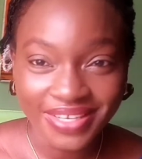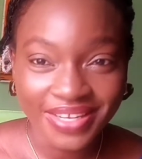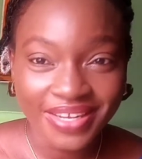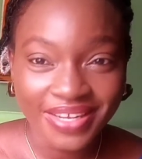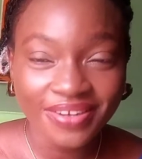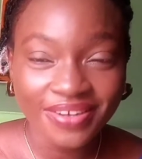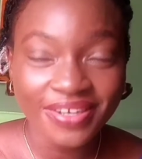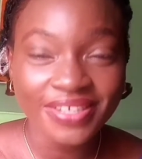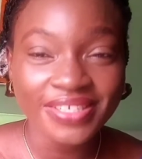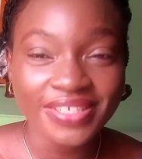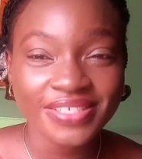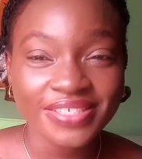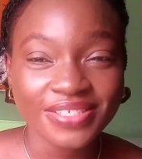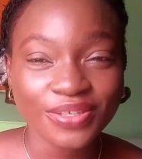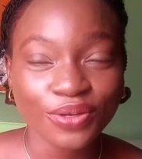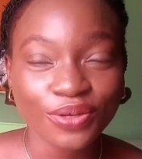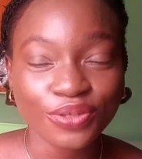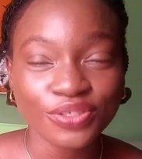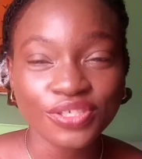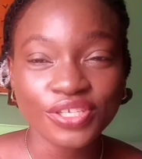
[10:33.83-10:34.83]
Learning is
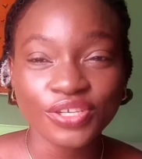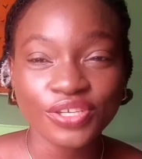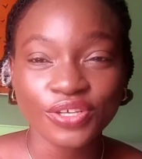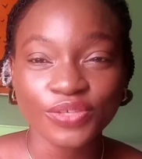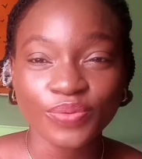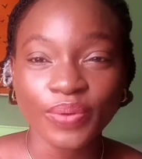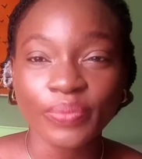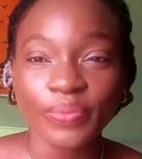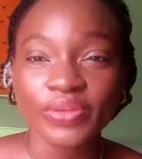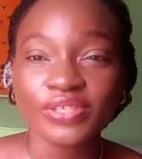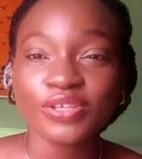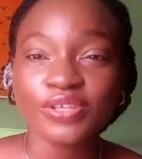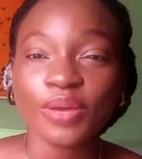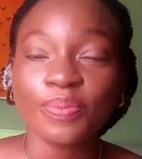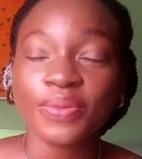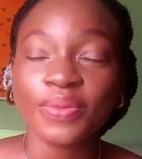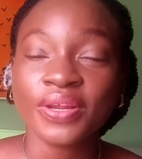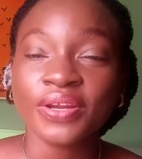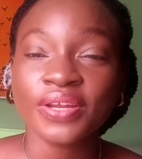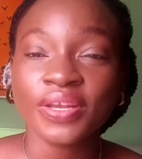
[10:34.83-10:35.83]
continuous. When we stop
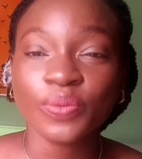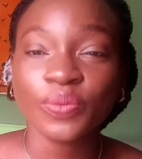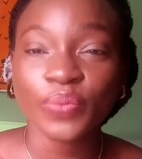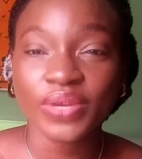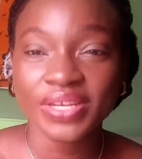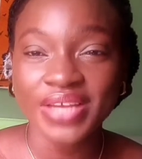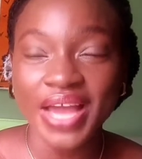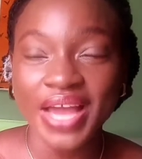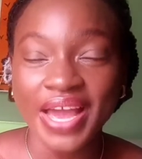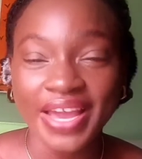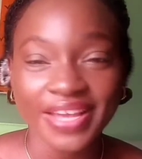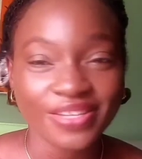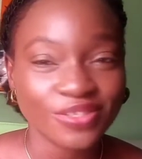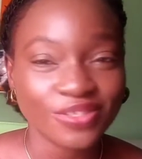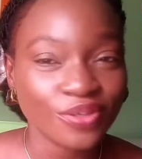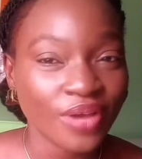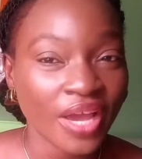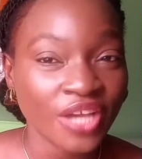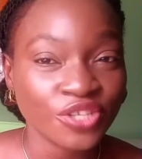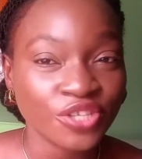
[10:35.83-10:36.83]
learning, we die. So
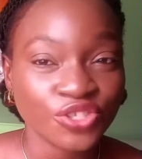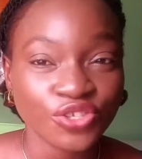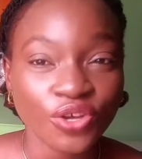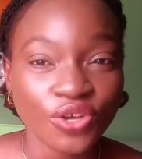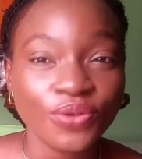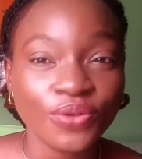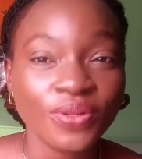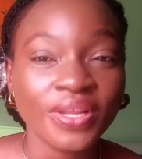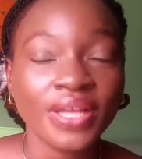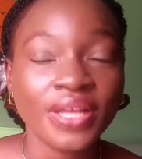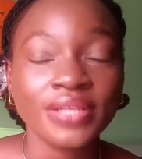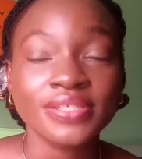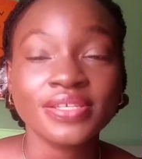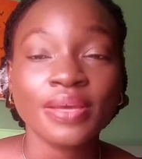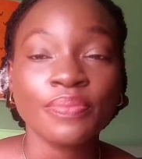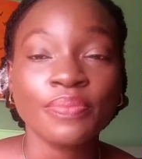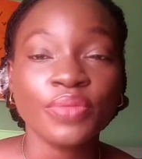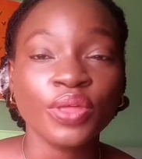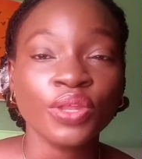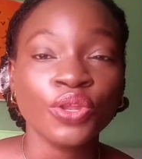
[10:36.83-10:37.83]
ensure you learn
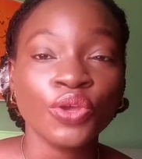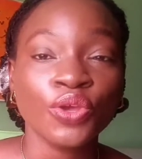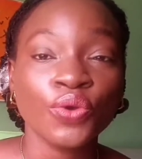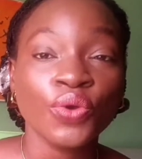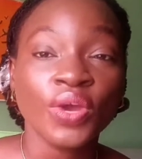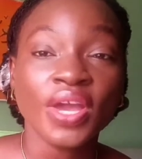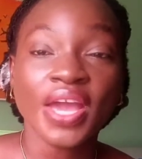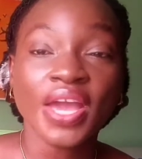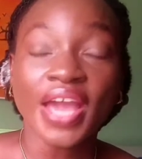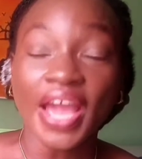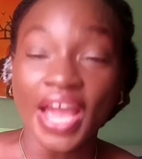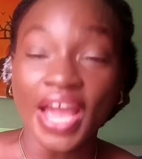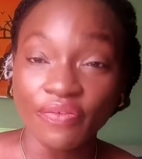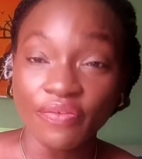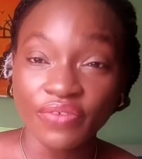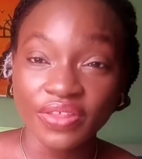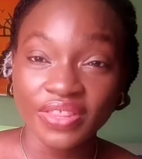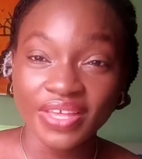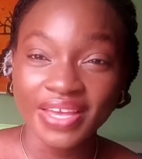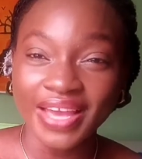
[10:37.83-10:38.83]
something new every
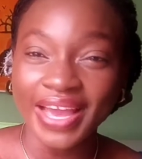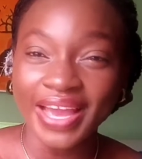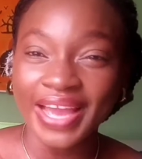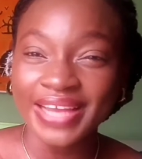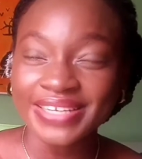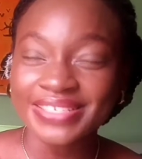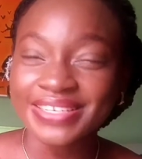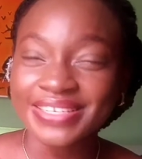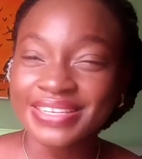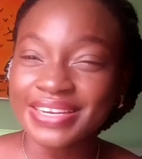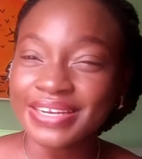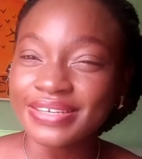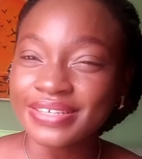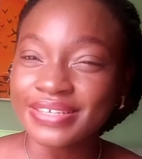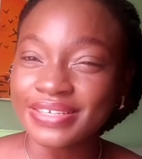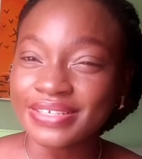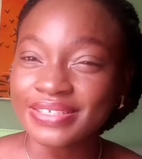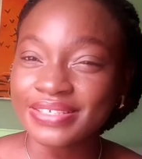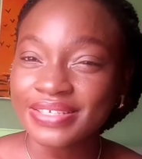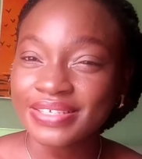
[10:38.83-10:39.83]
day. And
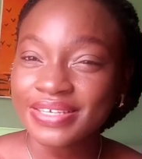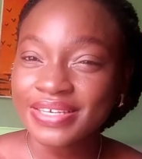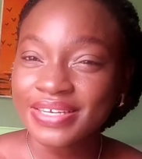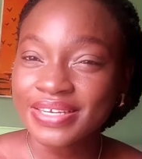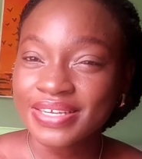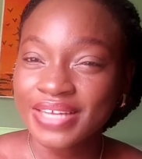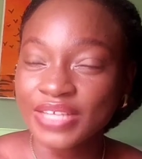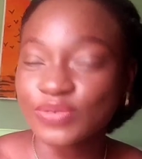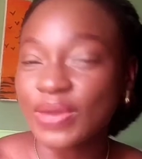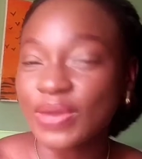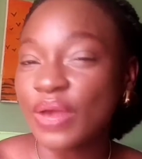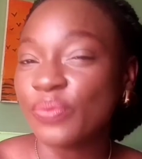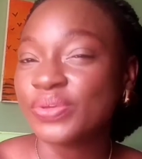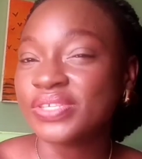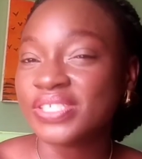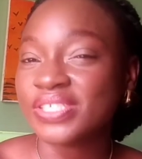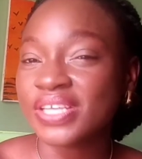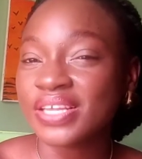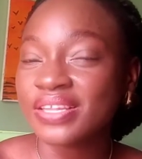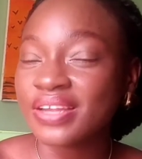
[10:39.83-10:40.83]
learning, that's why we
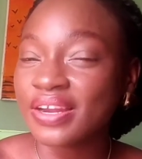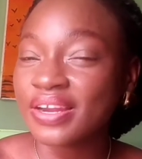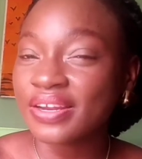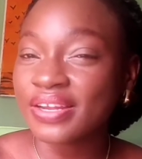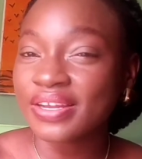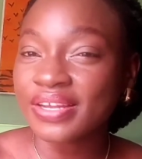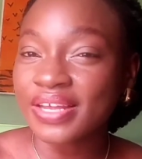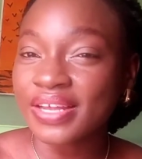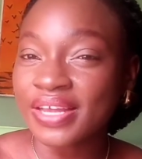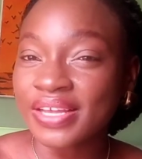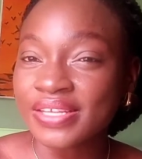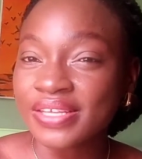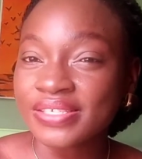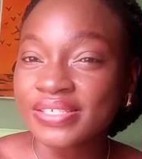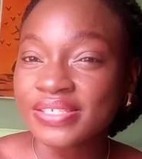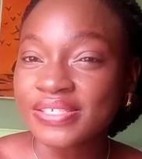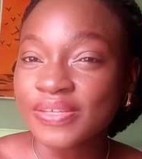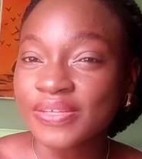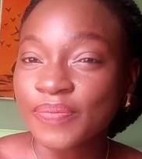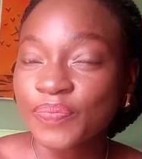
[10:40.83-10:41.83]
say learning is